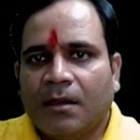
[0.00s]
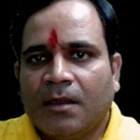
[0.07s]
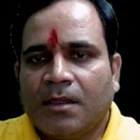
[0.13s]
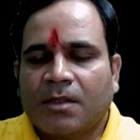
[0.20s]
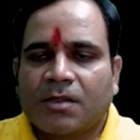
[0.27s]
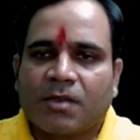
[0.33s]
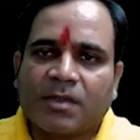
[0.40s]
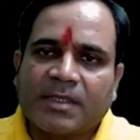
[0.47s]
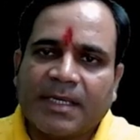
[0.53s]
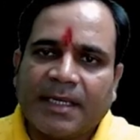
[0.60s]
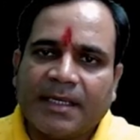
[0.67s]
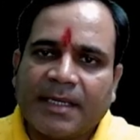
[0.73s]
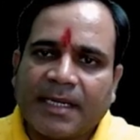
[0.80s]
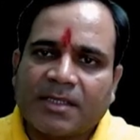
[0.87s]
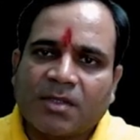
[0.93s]
So see,
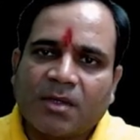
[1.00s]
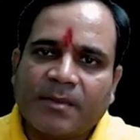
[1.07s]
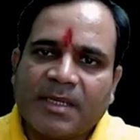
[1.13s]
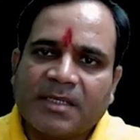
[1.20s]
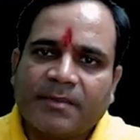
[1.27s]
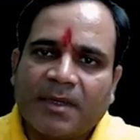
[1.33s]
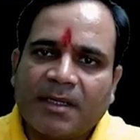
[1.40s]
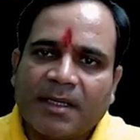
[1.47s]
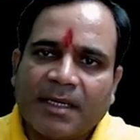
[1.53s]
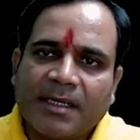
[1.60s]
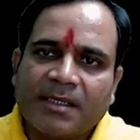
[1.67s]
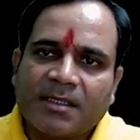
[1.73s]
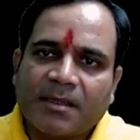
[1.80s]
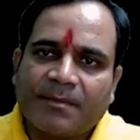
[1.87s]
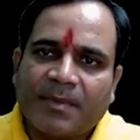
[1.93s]
taxonomy is what? It is
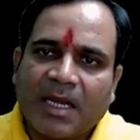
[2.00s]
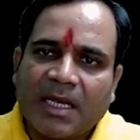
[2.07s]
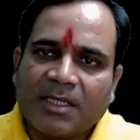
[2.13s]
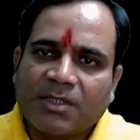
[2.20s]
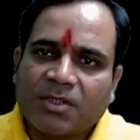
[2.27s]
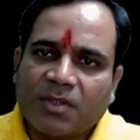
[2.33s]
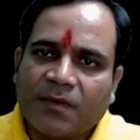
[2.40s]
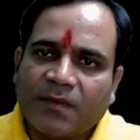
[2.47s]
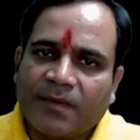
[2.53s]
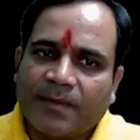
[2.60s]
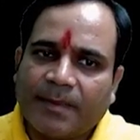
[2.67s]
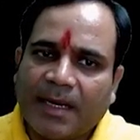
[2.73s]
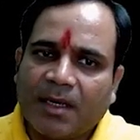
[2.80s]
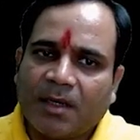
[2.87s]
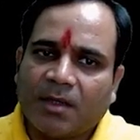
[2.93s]
the branch of
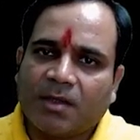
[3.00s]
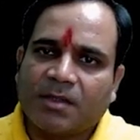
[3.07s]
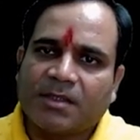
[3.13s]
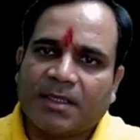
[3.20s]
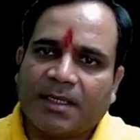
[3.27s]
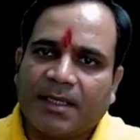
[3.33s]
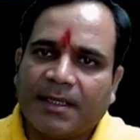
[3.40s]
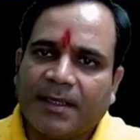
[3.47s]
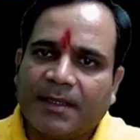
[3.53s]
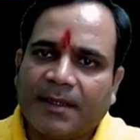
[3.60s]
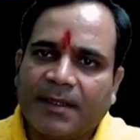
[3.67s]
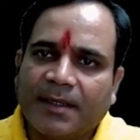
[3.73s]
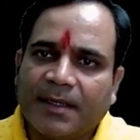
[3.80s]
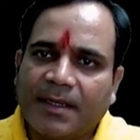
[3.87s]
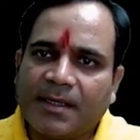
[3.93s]
biology.
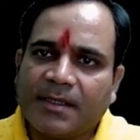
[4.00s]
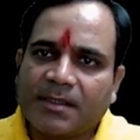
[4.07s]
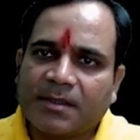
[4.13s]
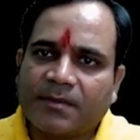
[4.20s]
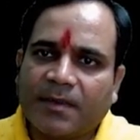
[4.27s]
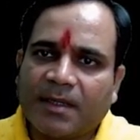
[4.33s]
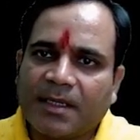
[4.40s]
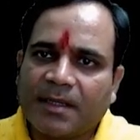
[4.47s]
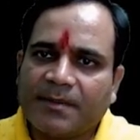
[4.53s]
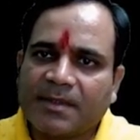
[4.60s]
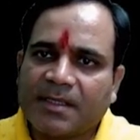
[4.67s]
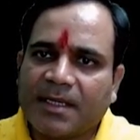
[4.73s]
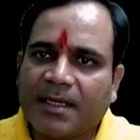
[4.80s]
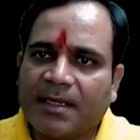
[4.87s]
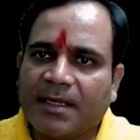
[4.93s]
It is what I'm saying.